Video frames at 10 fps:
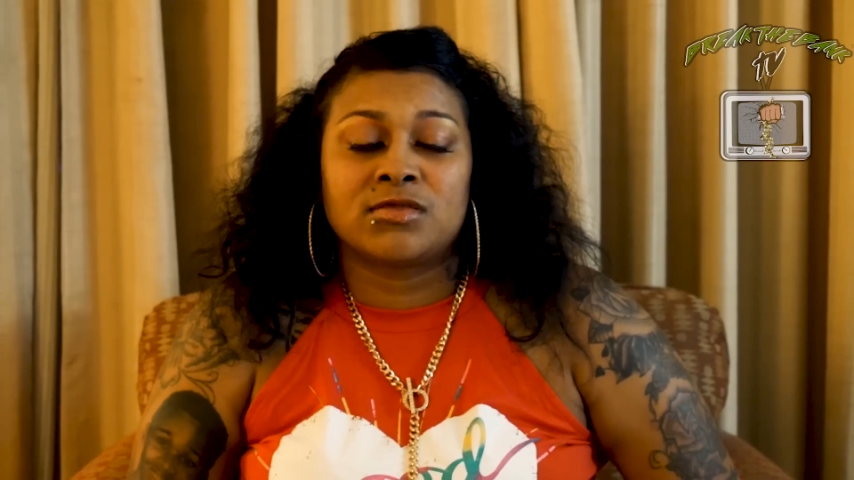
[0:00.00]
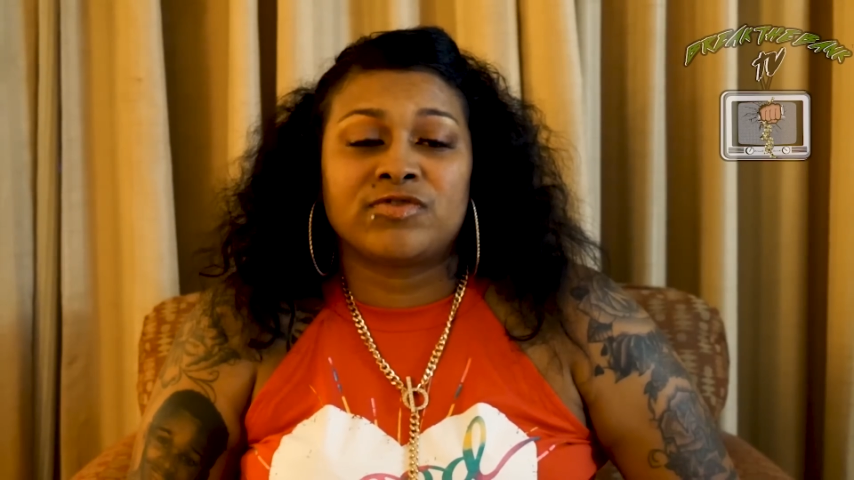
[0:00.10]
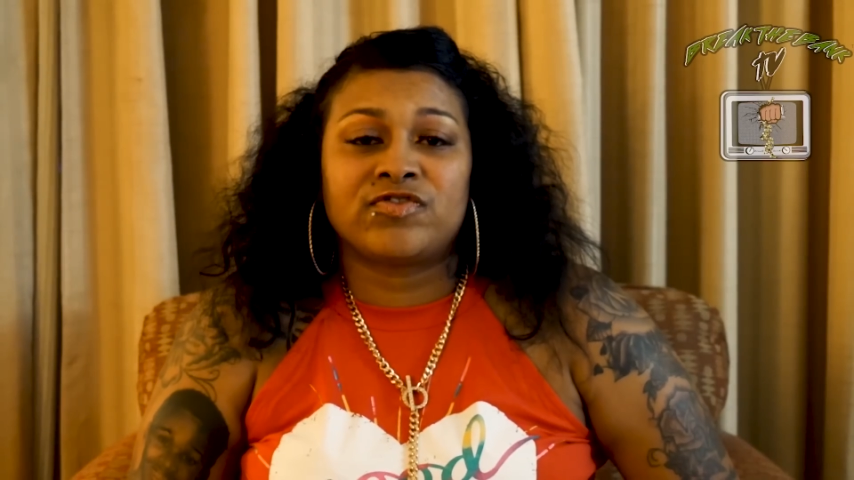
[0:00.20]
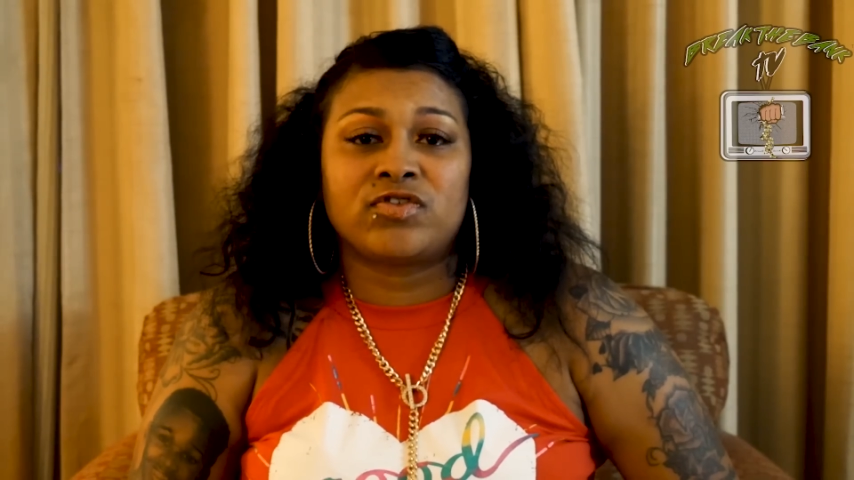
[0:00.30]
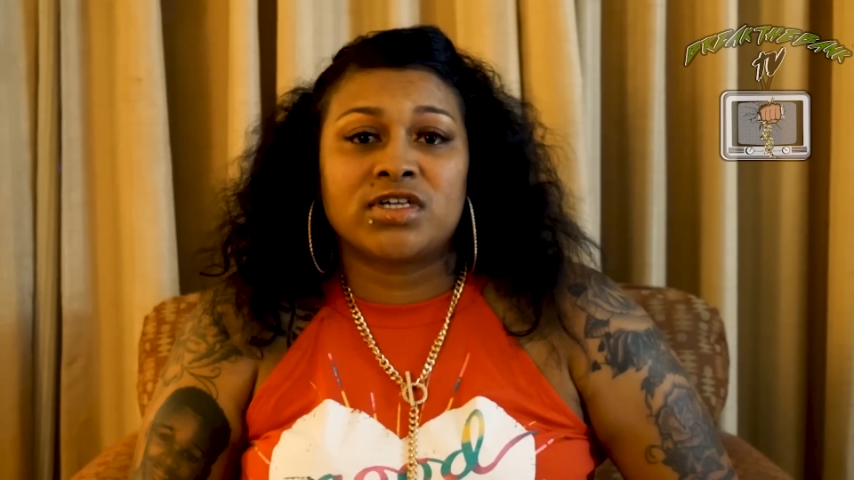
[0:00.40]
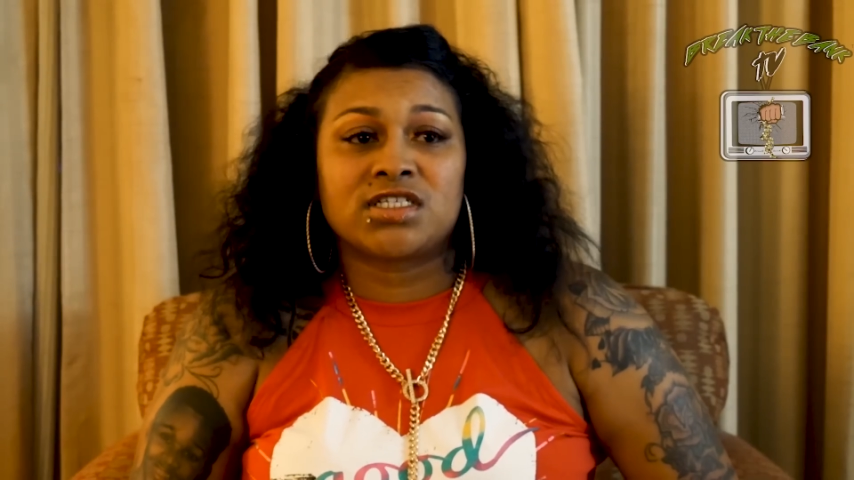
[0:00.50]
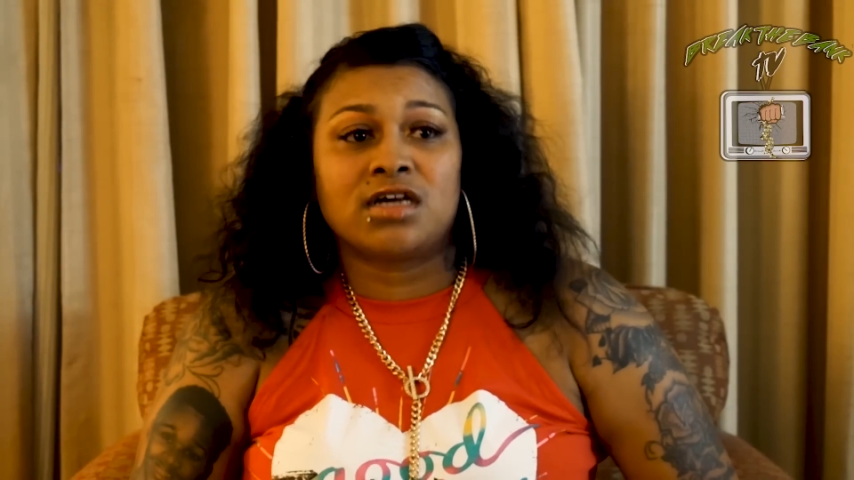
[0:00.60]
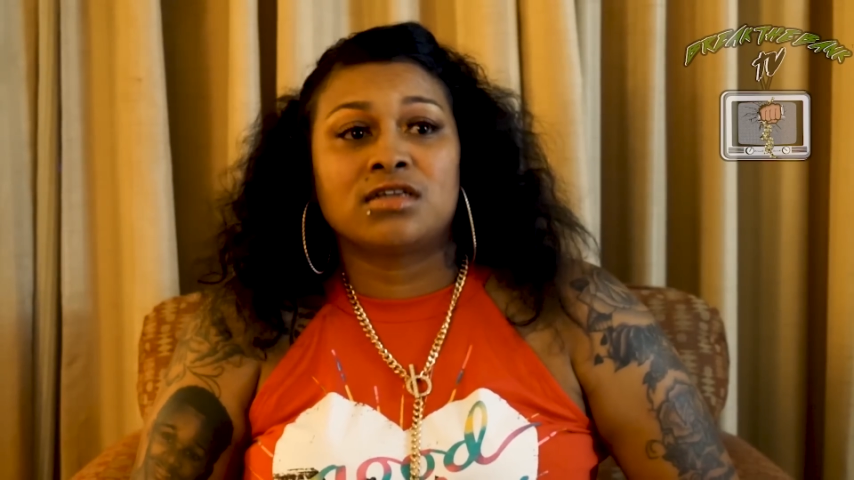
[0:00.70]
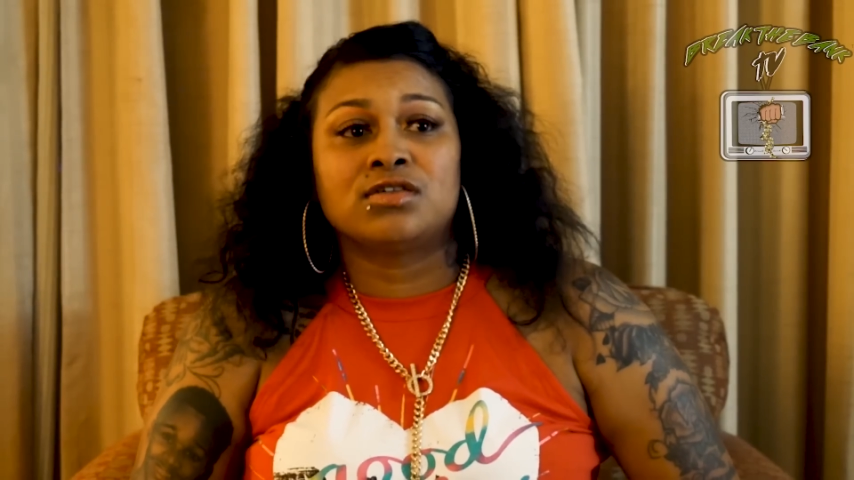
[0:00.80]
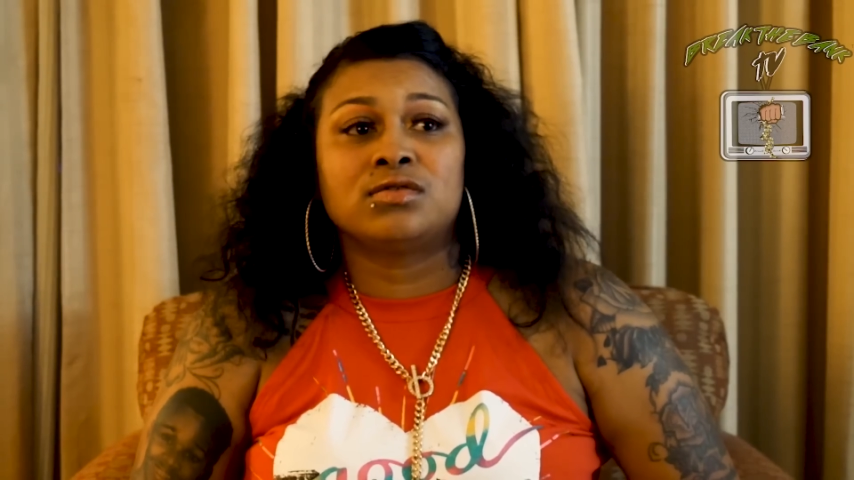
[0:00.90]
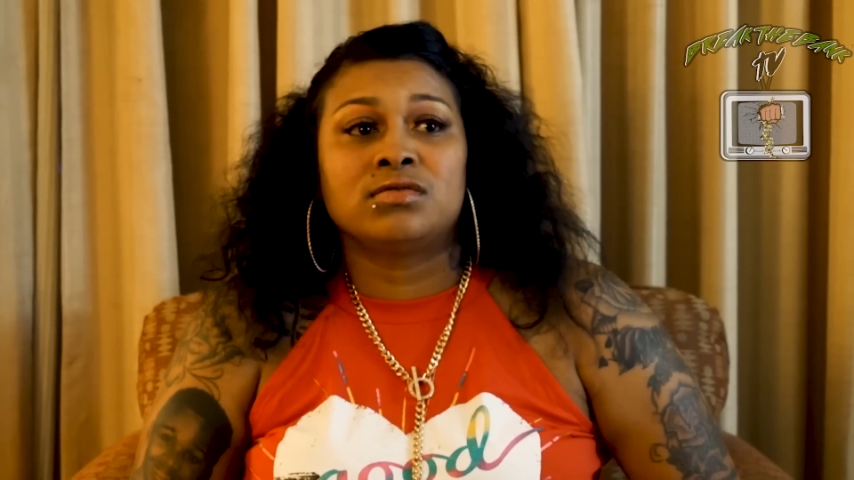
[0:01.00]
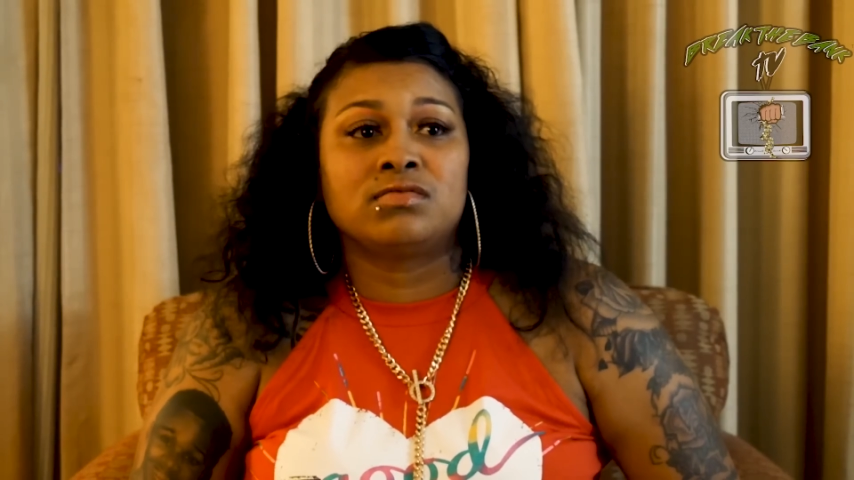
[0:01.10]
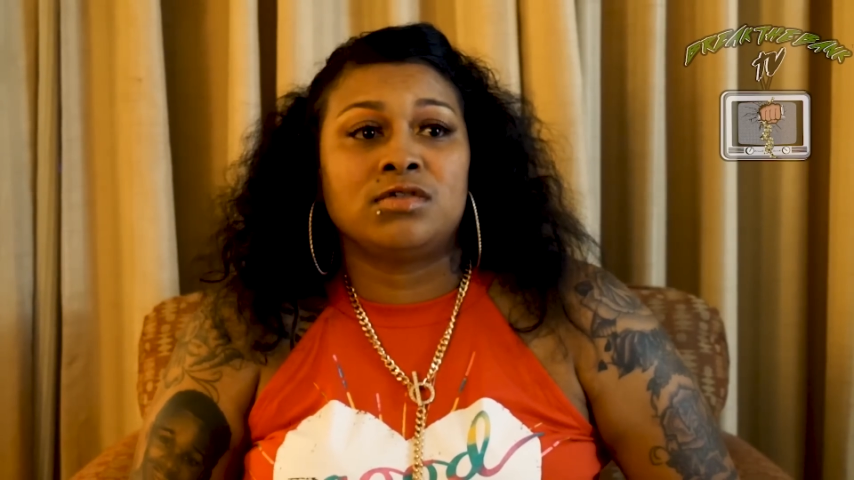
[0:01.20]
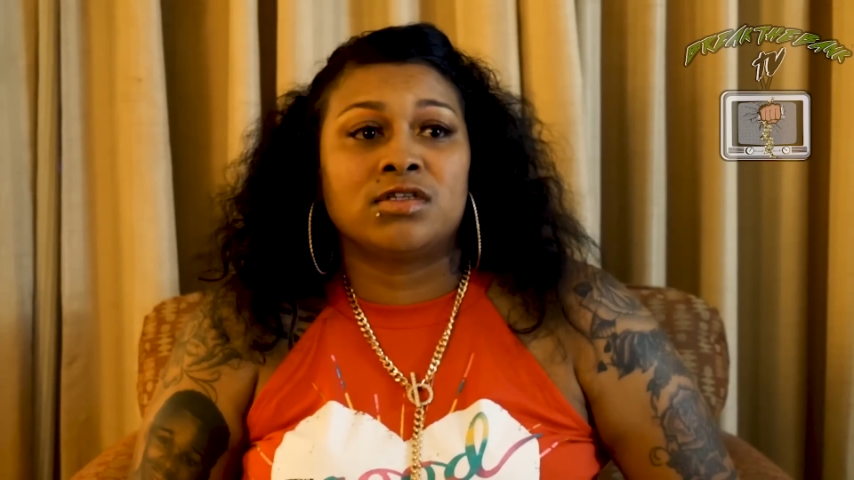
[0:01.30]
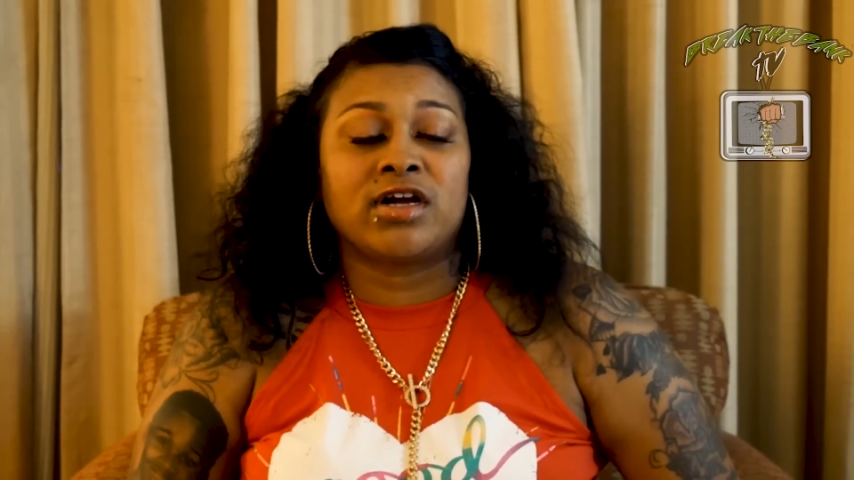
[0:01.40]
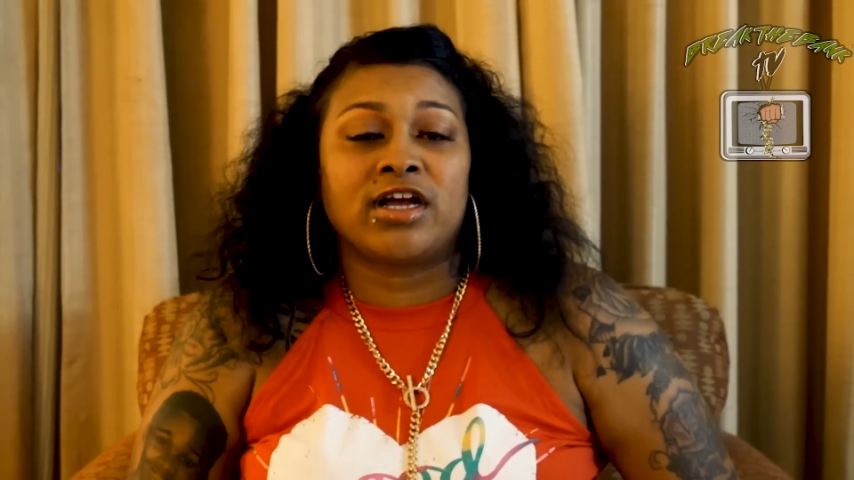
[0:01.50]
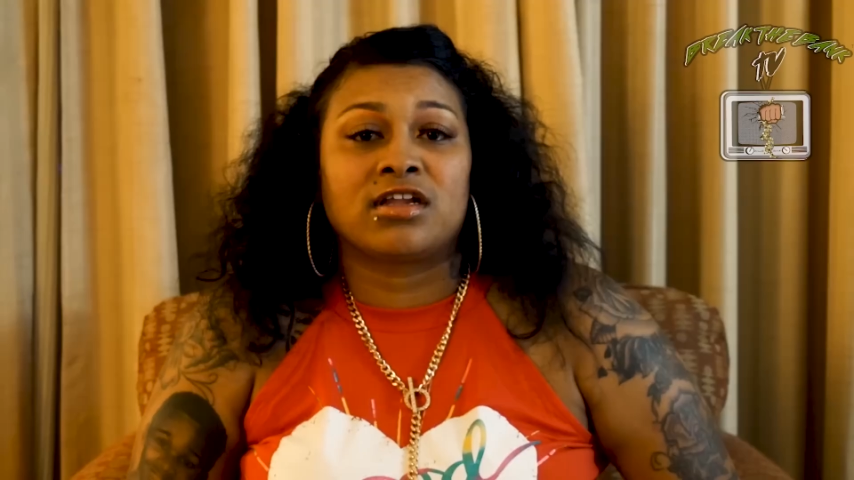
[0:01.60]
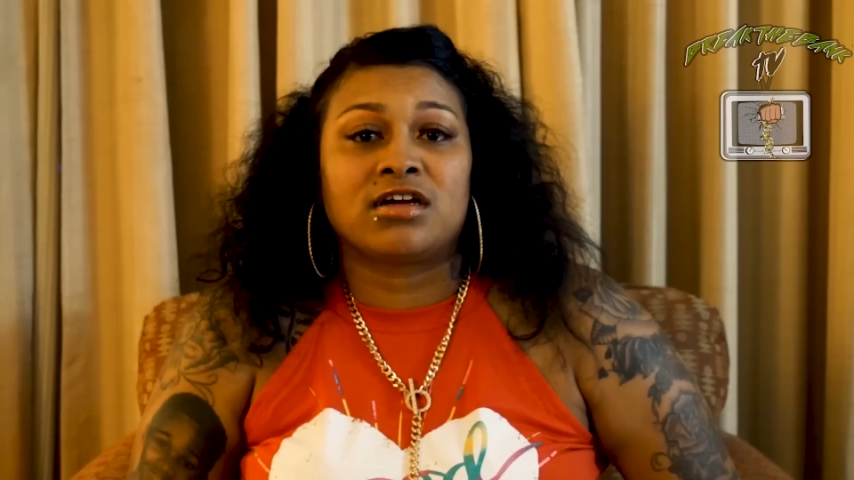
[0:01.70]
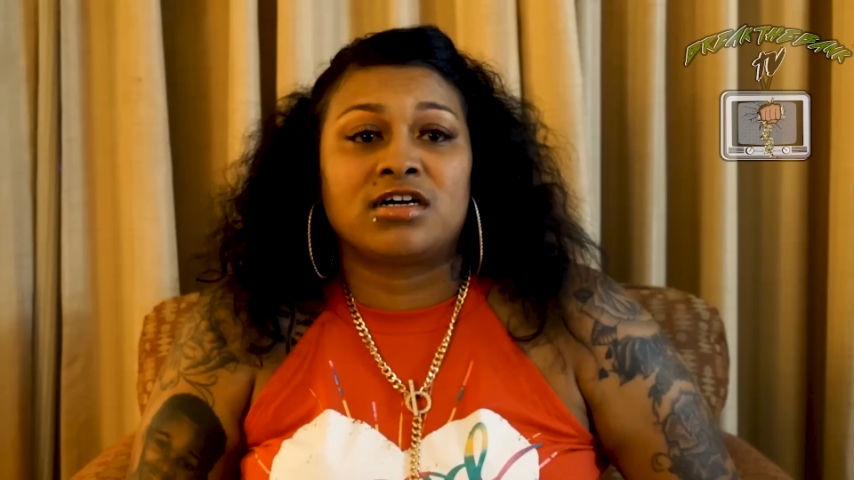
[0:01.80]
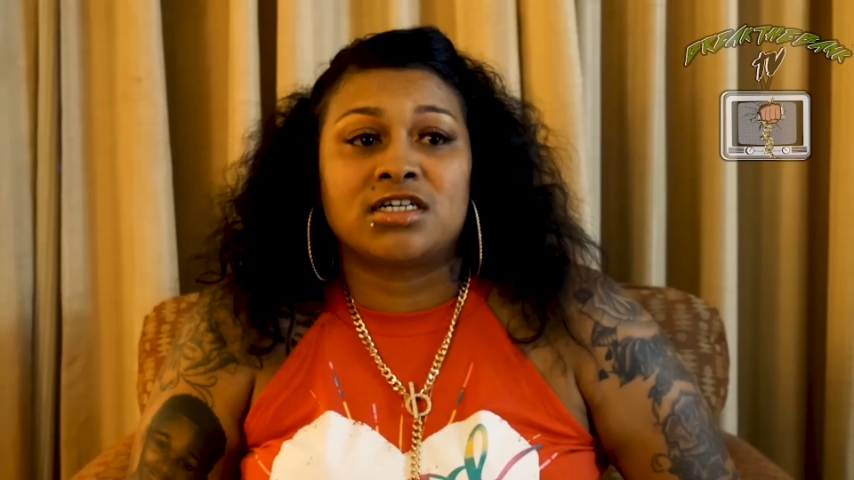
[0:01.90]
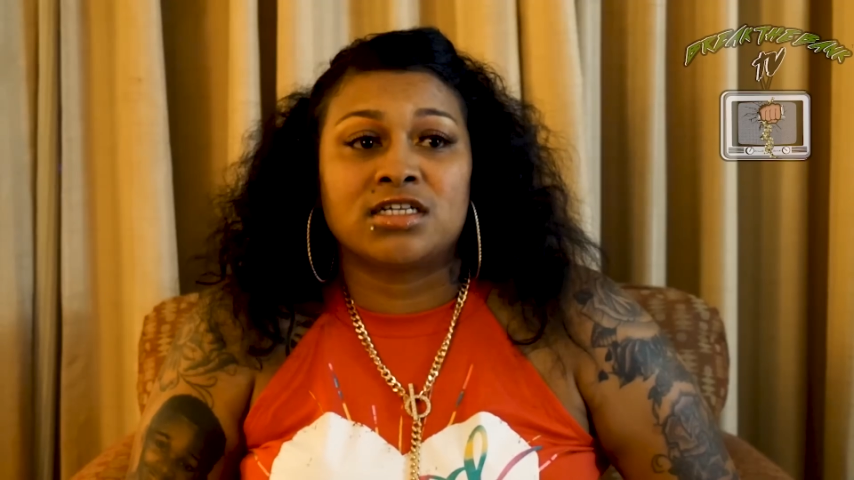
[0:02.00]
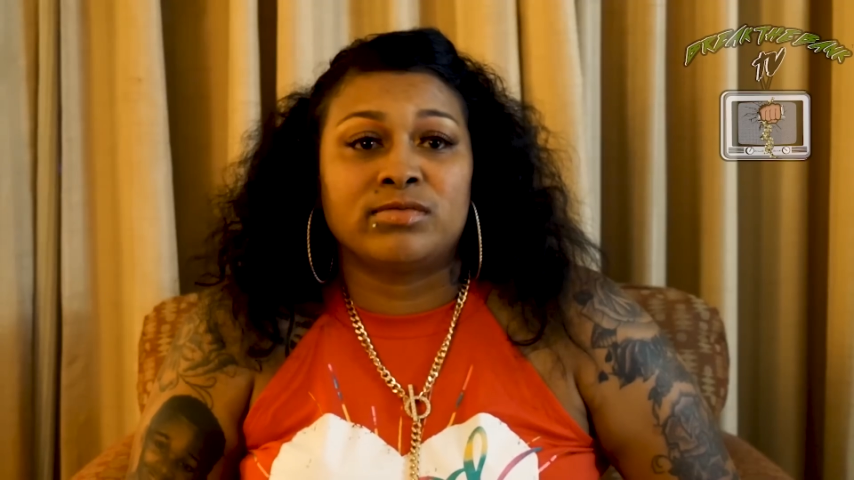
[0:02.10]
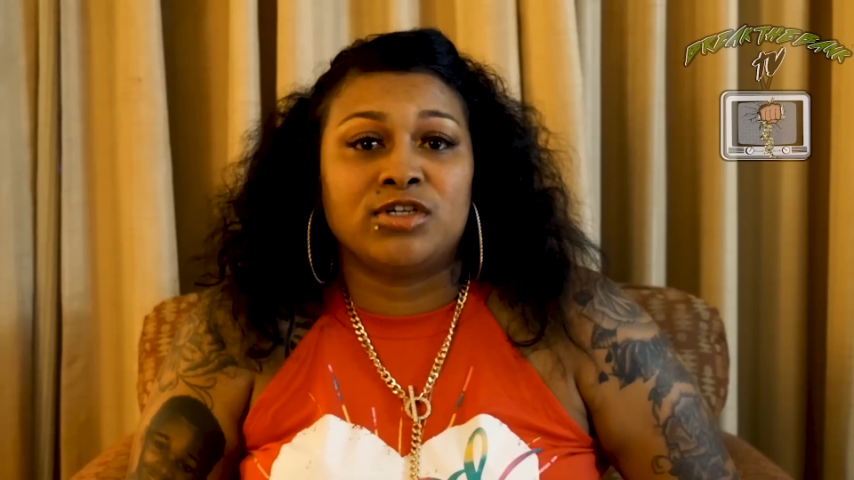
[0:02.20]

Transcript: As far as I knew, I got a call that,